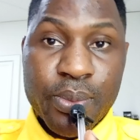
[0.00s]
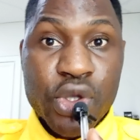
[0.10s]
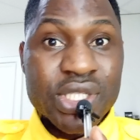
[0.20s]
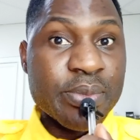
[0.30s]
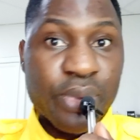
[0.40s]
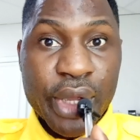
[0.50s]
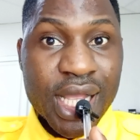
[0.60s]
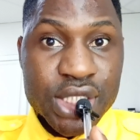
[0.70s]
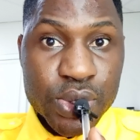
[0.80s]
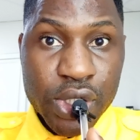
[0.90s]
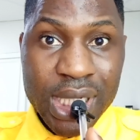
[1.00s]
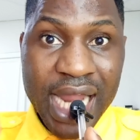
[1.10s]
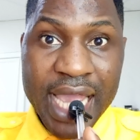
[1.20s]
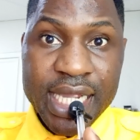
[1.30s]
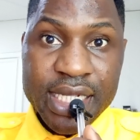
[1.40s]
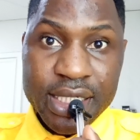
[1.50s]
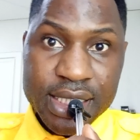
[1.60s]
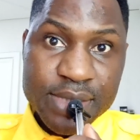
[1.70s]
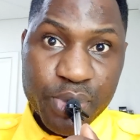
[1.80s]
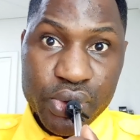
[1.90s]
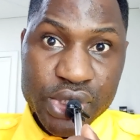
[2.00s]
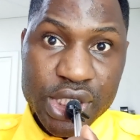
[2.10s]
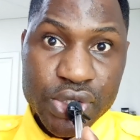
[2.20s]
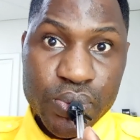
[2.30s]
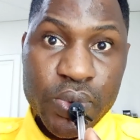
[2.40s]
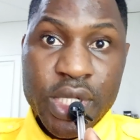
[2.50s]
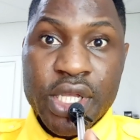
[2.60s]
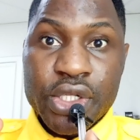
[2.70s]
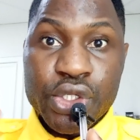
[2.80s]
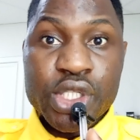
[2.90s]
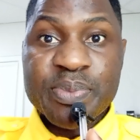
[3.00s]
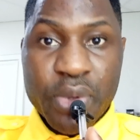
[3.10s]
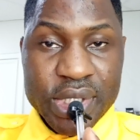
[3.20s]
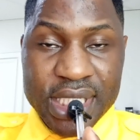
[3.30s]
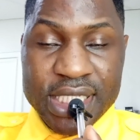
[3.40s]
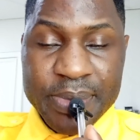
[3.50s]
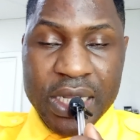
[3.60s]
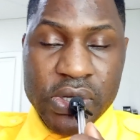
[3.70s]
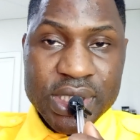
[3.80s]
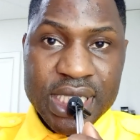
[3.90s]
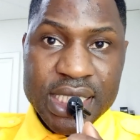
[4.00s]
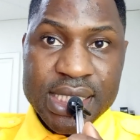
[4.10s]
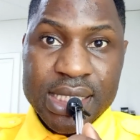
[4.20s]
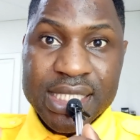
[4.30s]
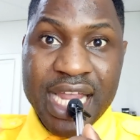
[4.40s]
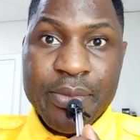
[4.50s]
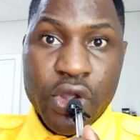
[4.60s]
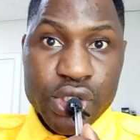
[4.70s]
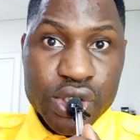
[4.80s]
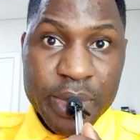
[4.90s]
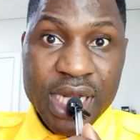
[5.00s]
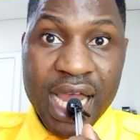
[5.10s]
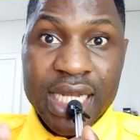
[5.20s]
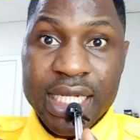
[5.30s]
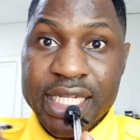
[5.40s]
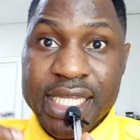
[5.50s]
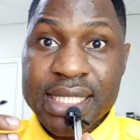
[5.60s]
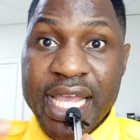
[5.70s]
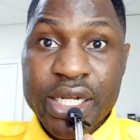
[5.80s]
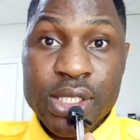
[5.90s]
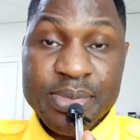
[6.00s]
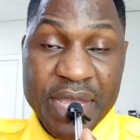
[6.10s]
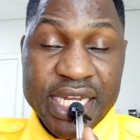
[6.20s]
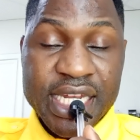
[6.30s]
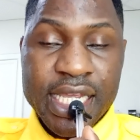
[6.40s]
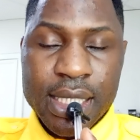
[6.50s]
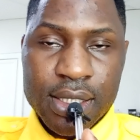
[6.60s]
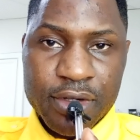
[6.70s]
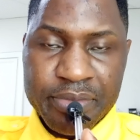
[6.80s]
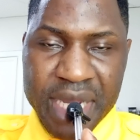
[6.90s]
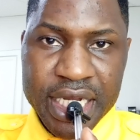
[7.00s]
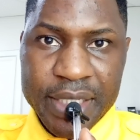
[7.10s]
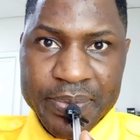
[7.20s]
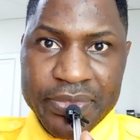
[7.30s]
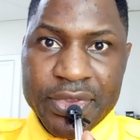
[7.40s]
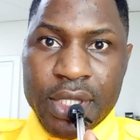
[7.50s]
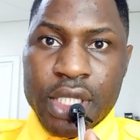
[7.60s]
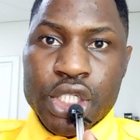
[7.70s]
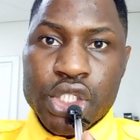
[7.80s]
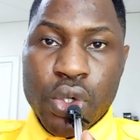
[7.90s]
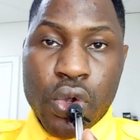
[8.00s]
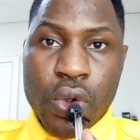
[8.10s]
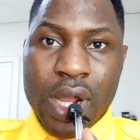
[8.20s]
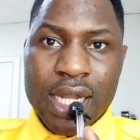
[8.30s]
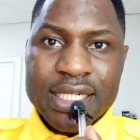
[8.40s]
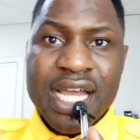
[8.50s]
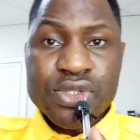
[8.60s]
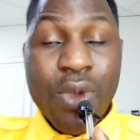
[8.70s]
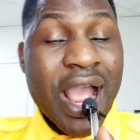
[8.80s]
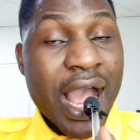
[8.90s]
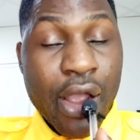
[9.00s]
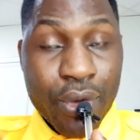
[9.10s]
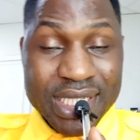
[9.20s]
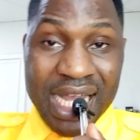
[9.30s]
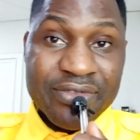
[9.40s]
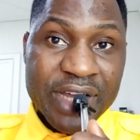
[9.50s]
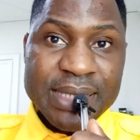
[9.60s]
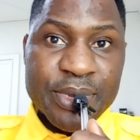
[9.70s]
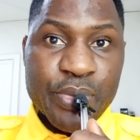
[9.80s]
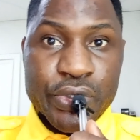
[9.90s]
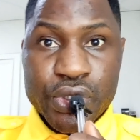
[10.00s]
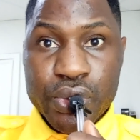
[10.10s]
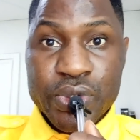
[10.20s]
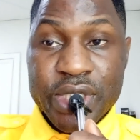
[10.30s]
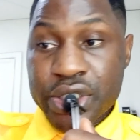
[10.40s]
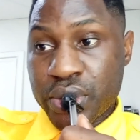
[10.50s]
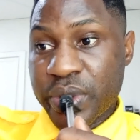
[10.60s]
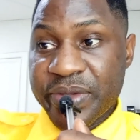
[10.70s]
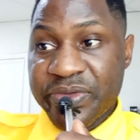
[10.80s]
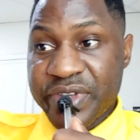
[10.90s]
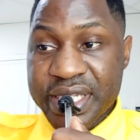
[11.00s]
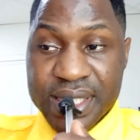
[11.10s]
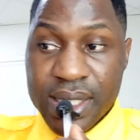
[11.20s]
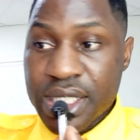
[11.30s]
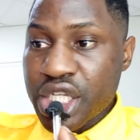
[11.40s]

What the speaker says: most employers do not like this process, because it's time consuming and they end up spending a lot of money. So that's why I always advise people to use the study visa